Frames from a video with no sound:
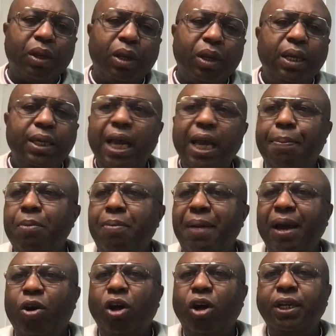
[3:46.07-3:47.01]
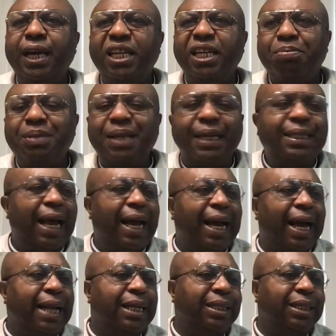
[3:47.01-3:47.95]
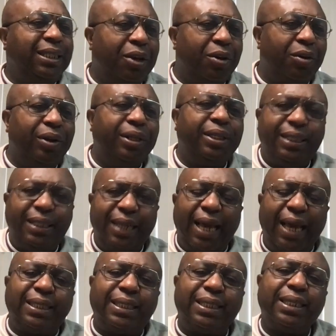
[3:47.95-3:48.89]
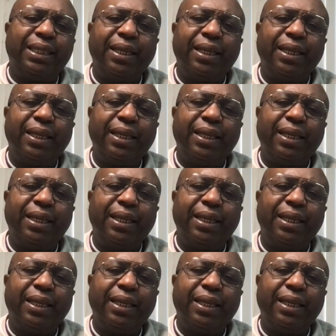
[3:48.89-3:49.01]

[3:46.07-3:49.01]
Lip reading: Yeah, people might call the herdsmen attack an insecurity, yes,